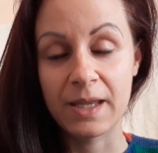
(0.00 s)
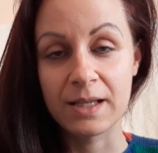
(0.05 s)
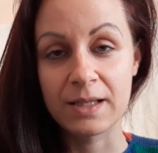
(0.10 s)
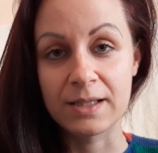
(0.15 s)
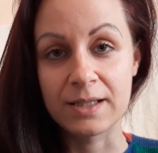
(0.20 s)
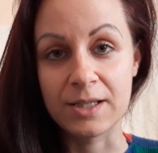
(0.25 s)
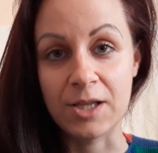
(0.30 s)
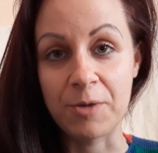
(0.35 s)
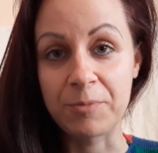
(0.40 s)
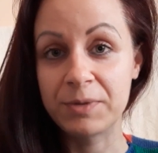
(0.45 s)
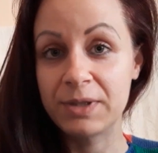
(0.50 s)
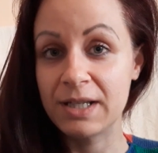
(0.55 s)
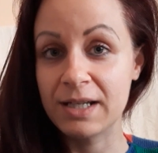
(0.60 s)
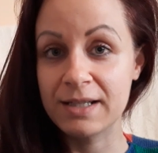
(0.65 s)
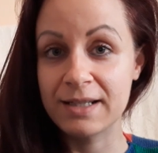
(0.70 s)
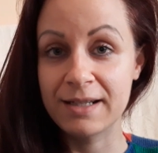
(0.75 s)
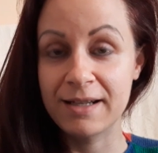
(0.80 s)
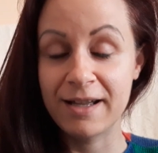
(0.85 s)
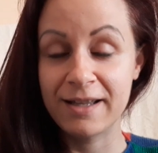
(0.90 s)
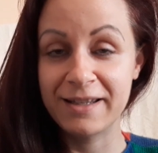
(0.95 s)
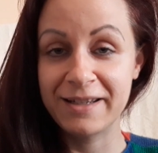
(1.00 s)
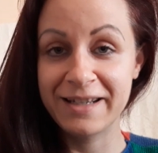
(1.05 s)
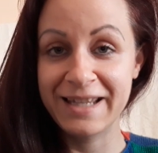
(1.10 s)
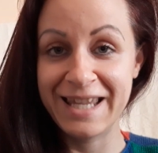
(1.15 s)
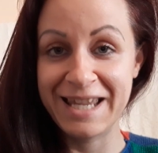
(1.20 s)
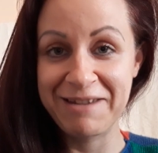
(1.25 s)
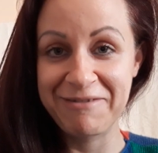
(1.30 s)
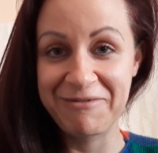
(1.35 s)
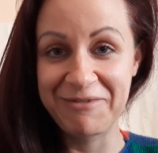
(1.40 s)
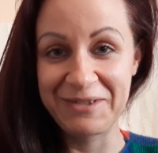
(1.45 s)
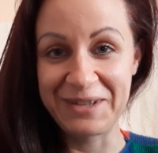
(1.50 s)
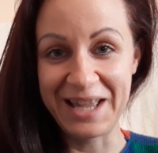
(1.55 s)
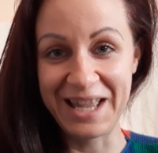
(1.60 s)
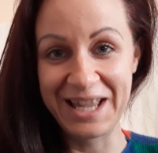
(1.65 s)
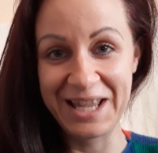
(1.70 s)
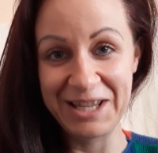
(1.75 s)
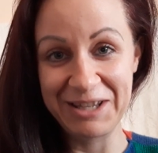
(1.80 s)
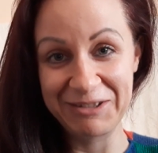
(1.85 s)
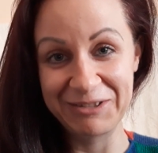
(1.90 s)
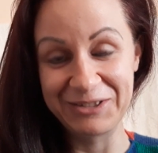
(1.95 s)
something's gotta give.
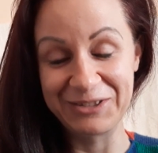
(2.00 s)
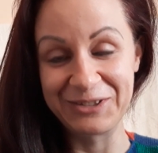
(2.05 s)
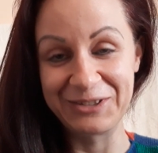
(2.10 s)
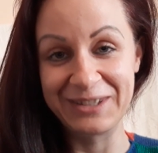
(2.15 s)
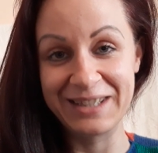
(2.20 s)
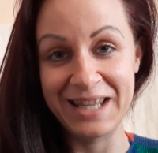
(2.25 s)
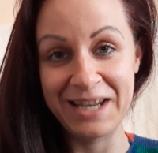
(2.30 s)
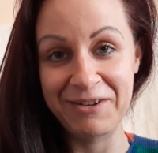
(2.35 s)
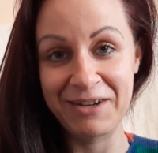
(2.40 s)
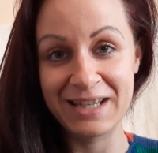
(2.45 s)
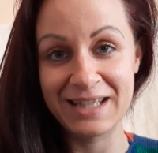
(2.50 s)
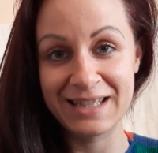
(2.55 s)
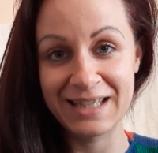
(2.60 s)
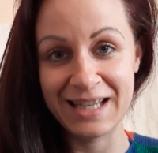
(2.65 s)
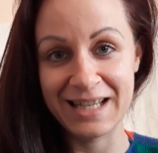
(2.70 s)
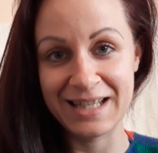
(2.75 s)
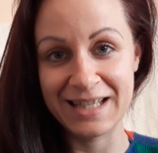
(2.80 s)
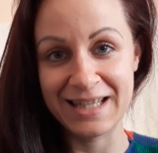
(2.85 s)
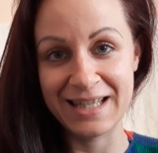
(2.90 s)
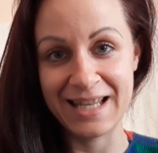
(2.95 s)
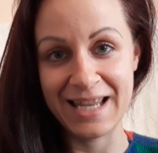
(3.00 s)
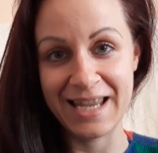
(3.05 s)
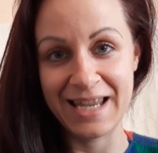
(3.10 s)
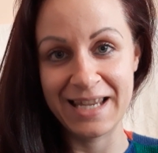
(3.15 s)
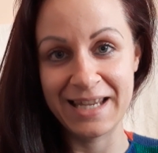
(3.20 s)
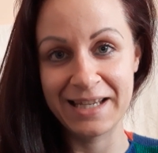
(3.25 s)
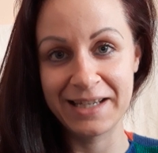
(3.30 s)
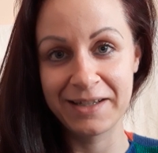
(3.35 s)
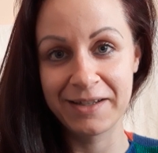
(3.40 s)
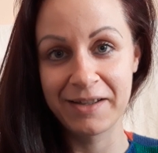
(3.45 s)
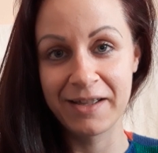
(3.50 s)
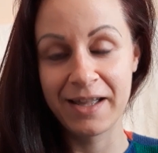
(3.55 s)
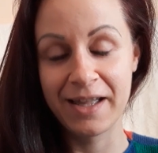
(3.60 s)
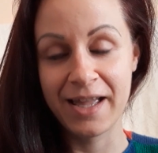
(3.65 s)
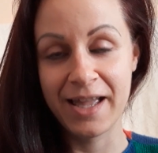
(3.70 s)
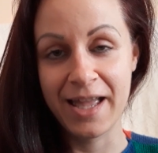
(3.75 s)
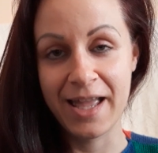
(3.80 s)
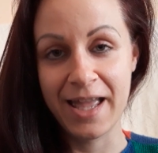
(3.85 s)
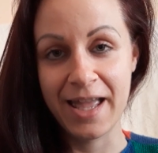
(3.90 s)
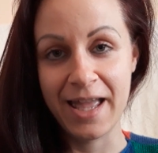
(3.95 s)
You know, there is this saying,
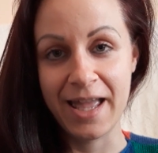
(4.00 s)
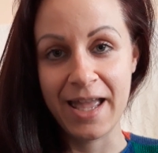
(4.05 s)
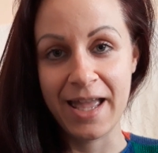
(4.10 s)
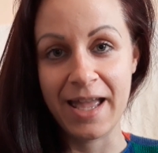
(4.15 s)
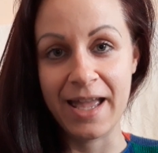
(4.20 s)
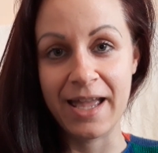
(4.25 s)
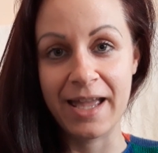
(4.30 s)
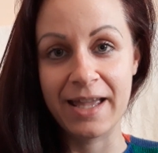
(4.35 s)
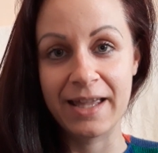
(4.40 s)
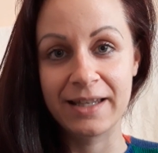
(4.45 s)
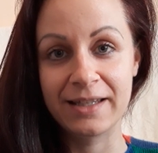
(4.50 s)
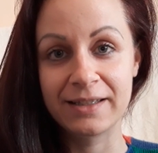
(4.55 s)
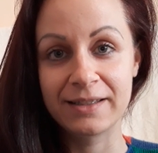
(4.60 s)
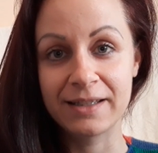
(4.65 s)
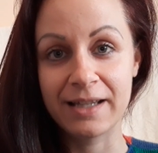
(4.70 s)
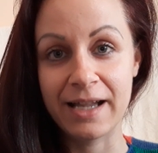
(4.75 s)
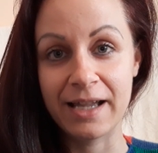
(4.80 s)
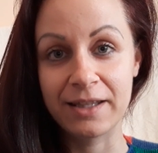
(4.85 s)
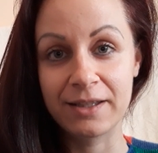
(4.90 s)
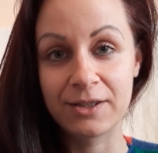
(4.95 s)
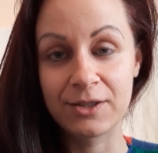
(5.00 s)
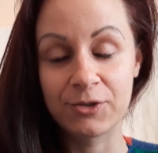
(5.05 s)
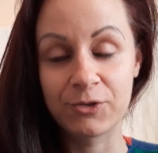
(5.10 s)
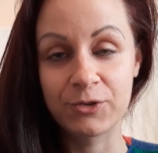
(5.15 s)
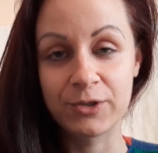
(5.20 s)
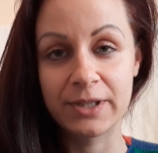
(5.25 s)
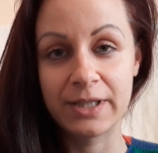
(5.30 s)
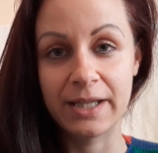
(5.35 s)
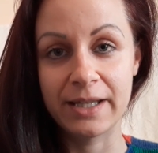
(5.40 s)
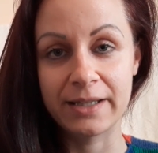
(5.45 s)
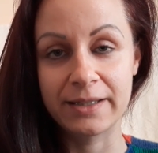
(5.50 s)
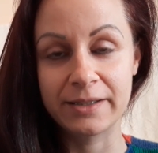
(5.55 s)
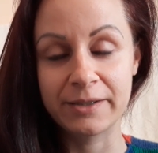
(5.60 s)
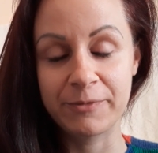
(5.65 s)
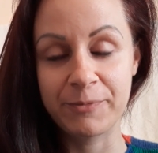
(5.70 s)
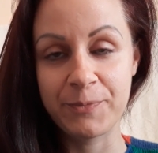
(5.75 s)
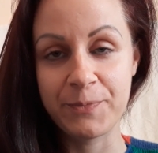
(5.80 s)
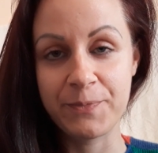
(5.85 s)
and I thought that